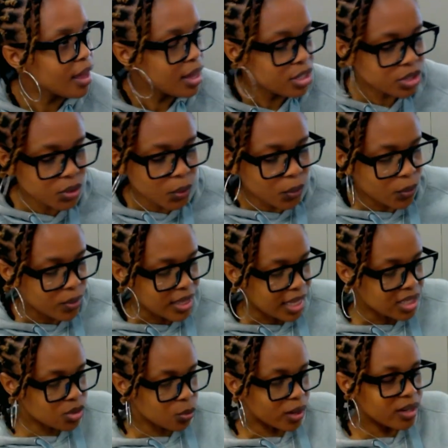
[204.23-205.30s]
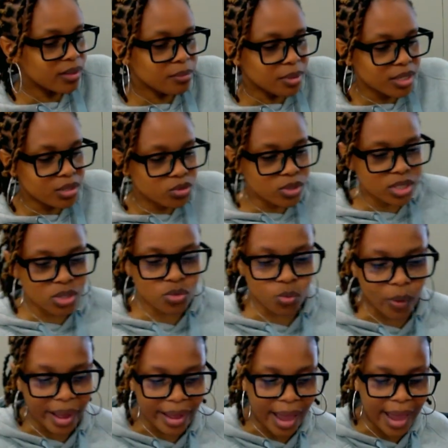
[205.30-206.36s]
so that's one of the biggest reasons
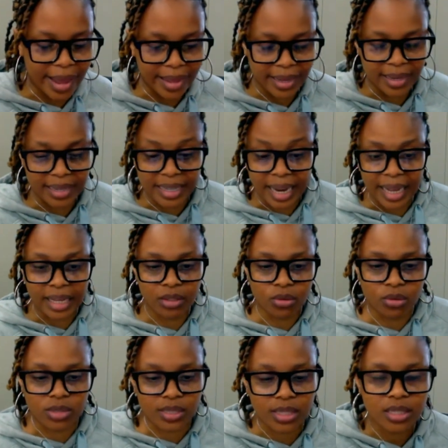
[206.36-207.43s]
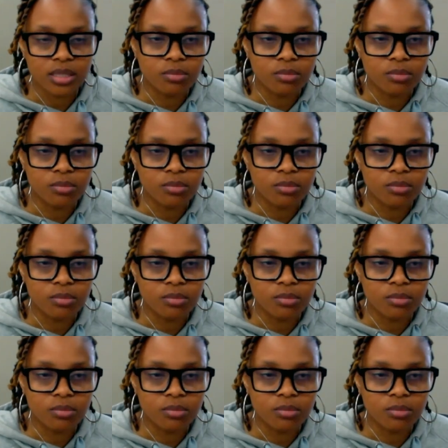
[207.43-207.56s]
why I like those things,